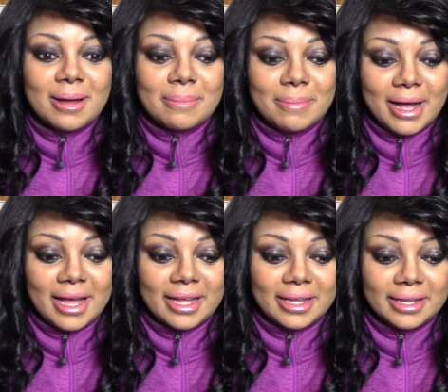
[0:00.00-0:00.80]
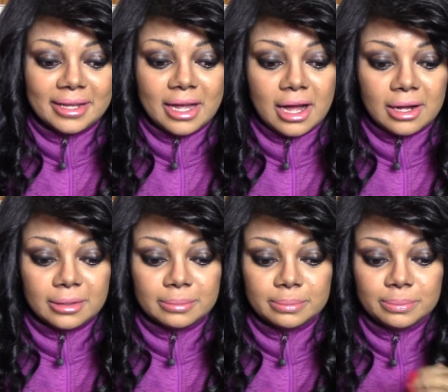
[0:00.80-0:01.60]
my
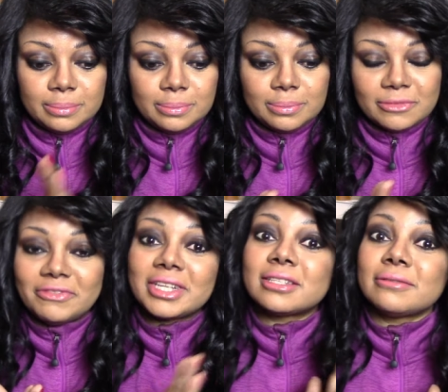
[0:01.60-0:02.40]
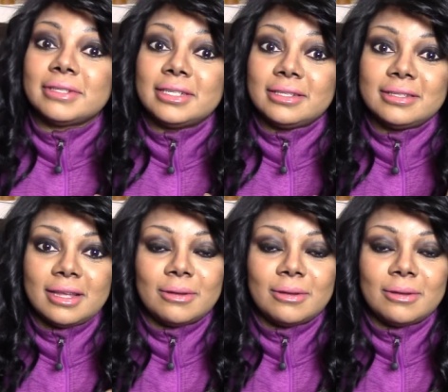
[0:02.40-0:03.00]
um, victories.